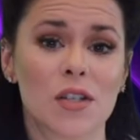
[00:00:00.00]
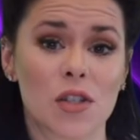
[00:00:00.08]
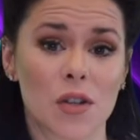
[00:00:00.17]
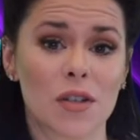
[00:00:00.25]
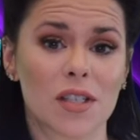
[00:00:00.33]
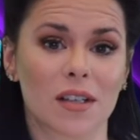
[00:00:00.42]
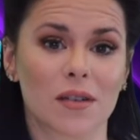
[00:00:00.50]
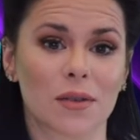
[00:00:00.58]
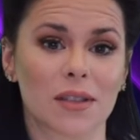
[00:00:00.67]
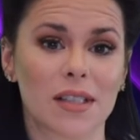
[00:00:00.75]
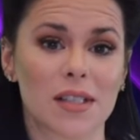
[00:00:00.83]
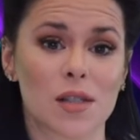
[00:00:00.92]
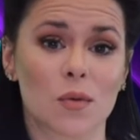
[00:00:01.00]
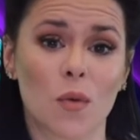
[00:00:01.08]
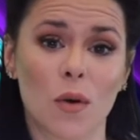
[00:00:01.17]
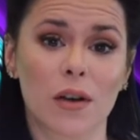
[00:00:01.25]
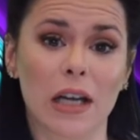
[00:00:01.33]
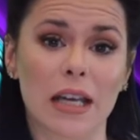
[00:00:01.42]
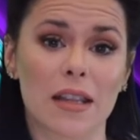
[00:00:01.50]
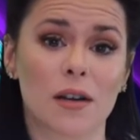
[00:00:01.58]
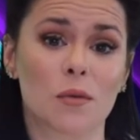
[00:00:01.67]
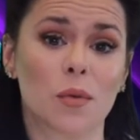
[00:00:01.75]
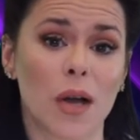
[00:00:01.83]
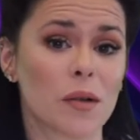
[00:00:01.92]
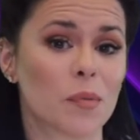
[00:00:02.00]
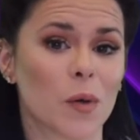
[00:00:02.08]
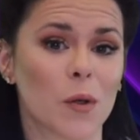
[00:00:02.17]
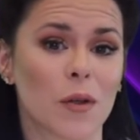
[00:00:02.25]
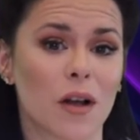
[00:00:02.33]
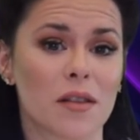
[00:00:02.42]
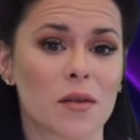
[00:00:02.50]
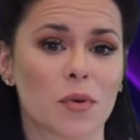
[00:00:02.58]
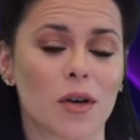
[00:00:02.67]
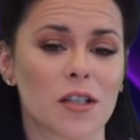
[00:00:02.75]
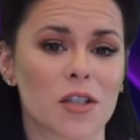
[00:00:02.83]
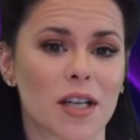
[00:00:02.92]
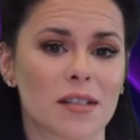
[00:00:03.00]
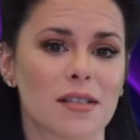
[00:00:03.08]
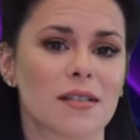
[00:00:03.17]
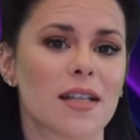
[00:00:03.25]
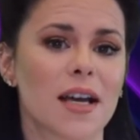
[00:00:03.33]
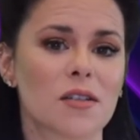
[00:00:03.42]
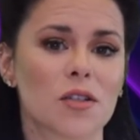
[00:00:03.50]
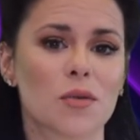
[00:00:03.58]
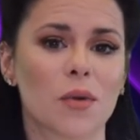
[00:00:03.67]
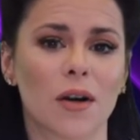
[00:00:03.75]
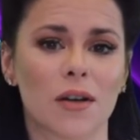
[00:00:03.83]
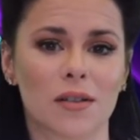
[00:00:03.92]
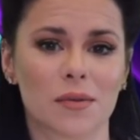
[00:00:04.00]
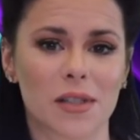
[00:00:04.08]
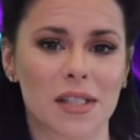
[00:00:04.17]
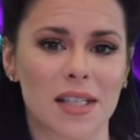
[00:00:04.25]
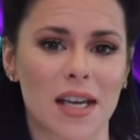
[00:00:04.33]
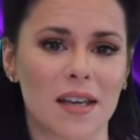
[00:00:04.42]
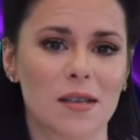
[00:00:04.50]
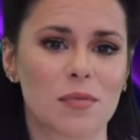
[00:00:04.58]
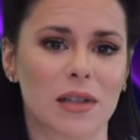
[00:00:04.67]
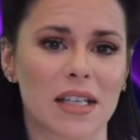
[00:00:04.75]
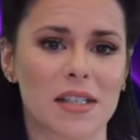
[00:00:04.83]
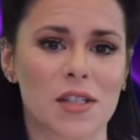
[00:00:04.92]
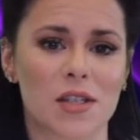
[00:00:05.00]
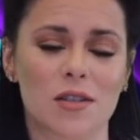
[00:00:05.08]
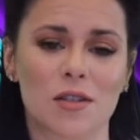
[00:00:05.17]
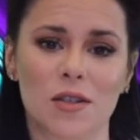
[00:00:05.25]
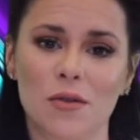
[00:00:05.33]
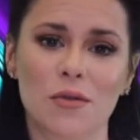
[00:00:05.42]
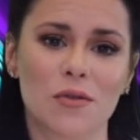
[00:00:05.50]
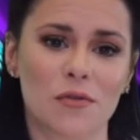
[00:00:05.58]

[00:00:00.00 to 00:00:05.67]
Certic released a warning that a rug pull on the project Nut to Earn was taking place to the tune